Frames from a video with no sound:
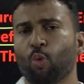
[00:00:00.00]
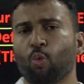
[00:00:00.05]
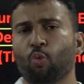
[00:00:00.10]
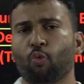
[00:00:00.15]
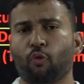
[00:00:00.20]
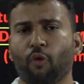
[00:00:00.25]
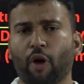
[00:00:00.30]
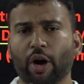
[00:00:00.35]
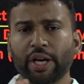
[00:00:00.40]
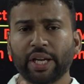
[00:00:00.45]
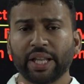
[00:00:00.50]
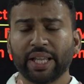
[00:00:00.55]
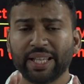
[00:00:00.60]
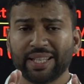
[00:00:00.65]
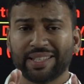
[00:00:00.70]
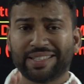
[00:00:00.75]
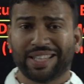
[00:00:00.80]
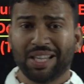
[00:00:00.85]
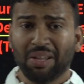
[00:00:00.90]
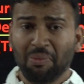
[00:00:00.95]
what
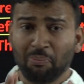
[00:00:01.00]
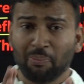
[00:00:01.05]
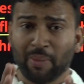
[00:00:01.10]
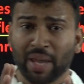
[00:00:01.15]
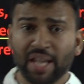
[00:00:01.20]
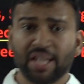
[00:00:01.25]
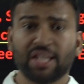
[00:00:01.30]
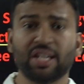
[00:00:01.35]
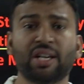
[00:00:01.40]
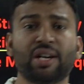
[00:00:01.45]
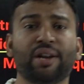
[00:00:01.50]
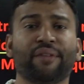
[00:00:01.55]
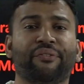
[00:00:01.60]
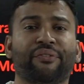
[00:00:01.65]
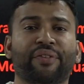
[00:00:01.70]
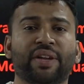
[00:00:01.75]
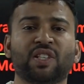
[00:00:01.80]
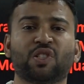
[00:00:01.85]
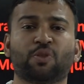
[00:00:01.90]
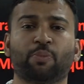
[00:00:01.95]
is the major
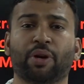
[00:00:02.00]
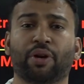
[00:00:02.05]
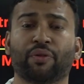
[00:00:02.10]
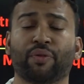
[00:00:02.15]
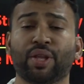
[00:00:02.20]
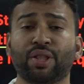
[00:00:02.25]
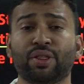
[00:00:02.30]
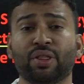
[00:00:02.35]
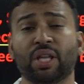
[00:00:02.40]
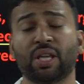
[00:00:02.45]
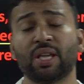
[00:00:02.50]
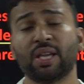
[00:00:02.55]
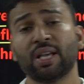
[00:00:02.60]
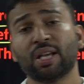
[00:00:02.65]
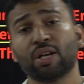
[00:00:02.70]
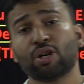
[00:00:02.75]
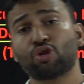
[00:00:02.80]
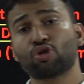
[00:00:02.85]
difference between the